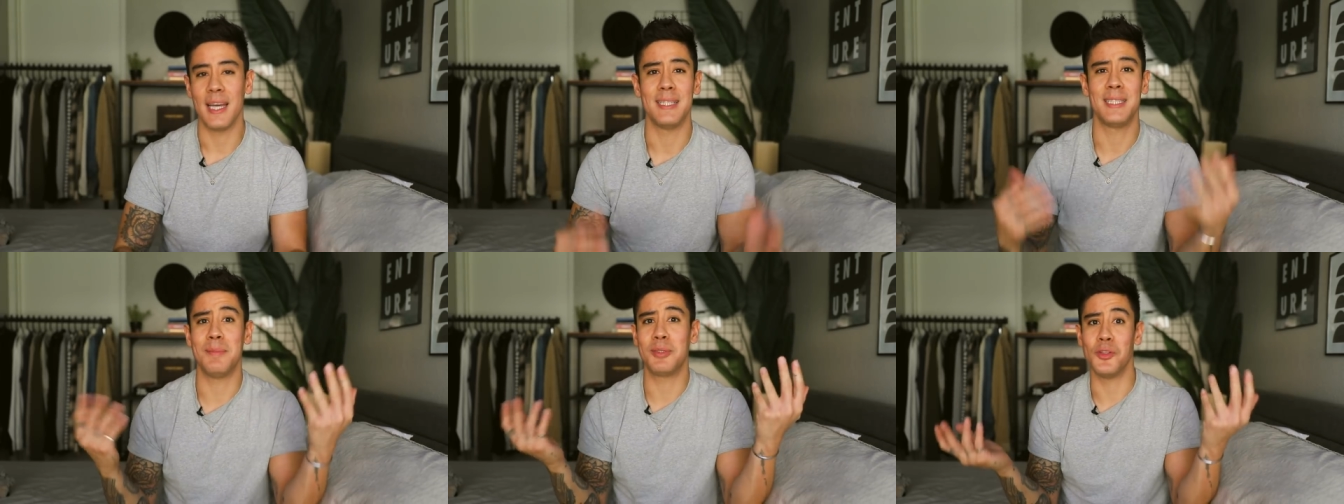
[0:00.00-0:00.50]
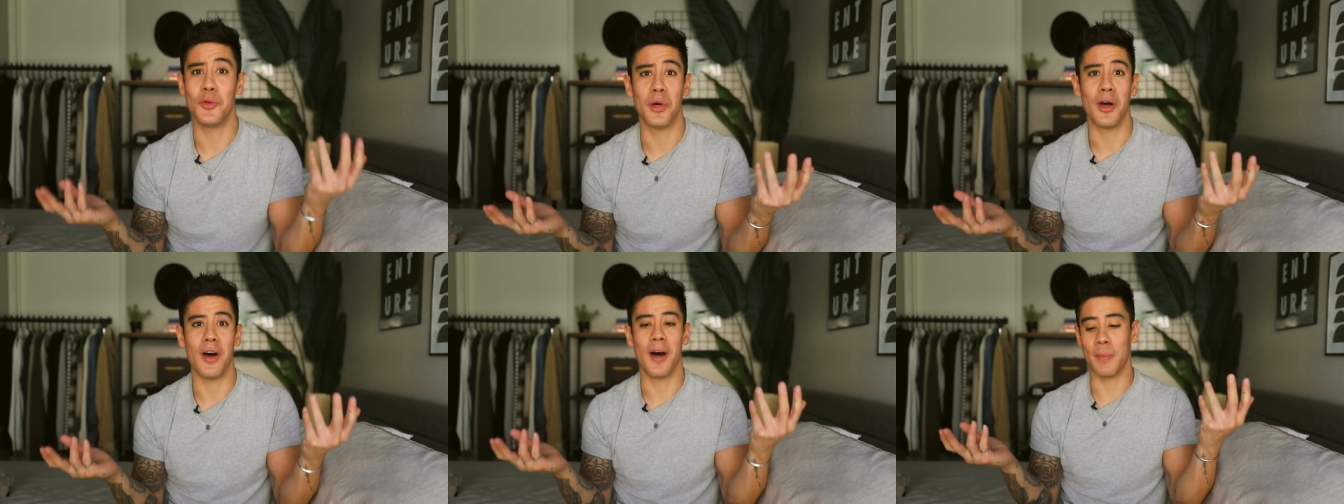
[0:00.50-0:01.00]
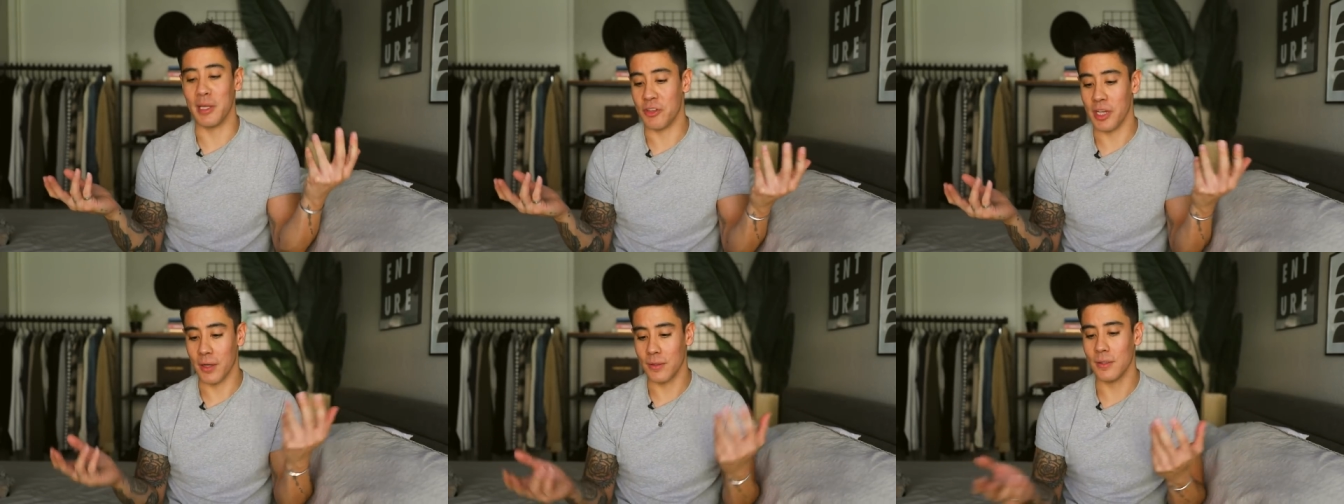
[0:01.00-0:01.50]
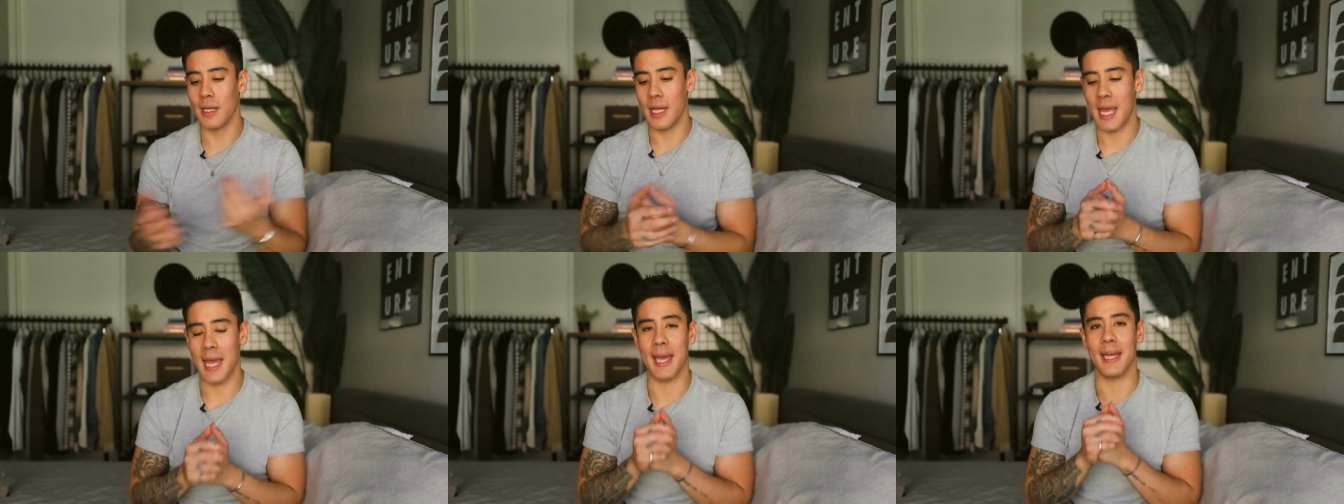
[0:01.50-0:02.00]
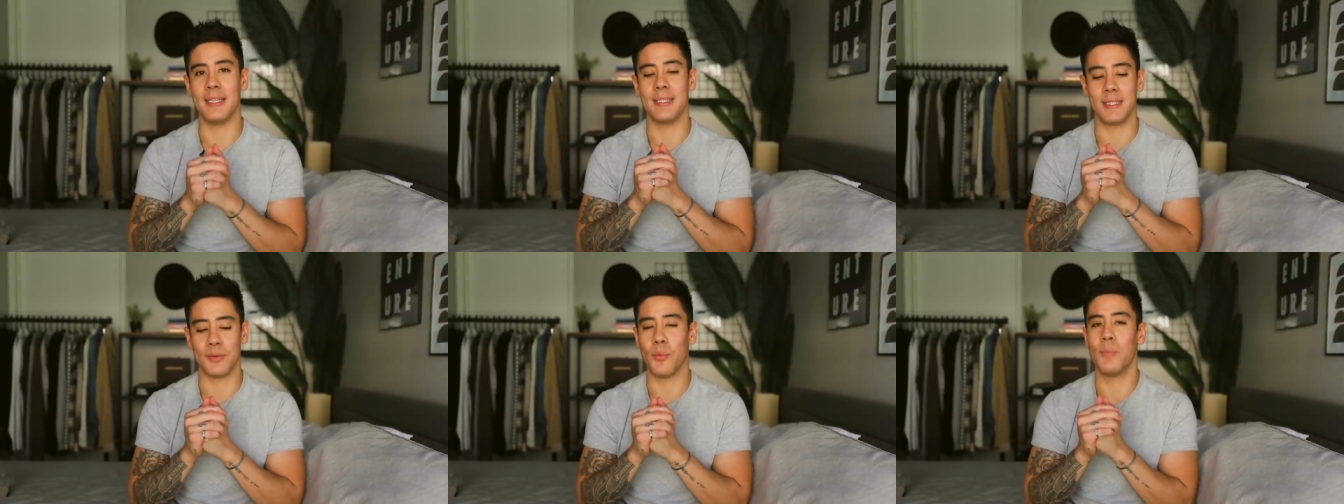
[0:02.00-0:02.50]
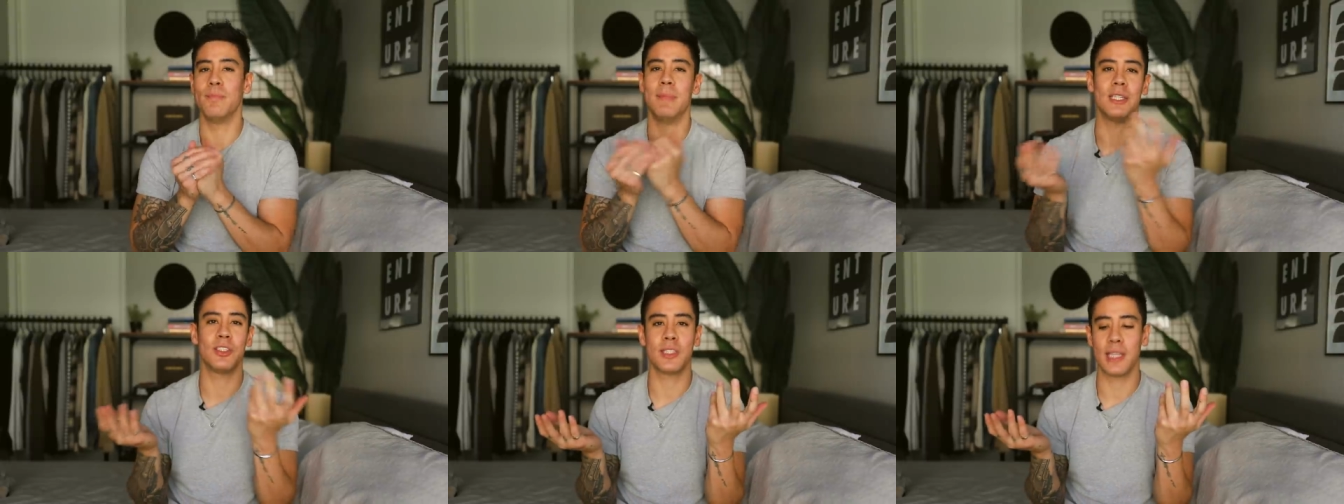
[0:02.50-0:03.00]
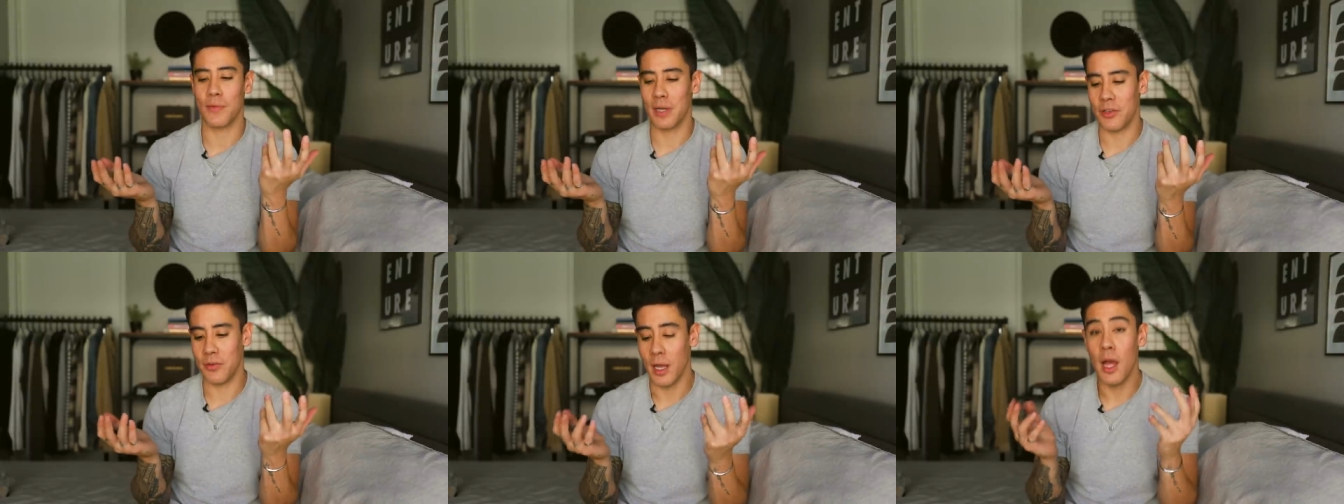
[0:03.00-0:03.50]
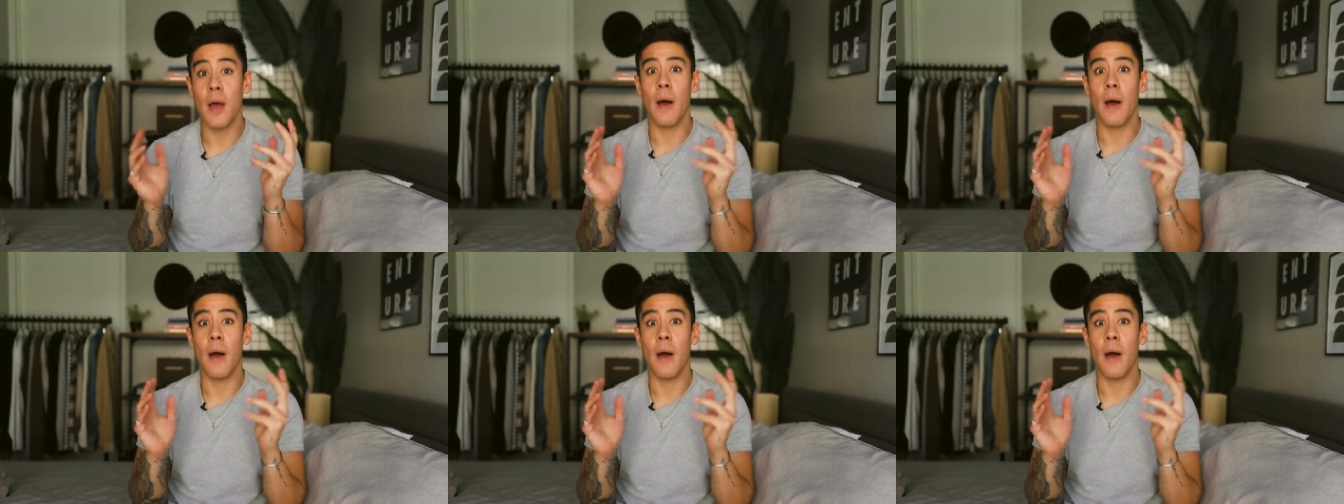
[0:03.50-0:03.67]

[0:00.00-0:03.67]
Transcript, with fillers: seems to do well on my channel, and let's just get right to it.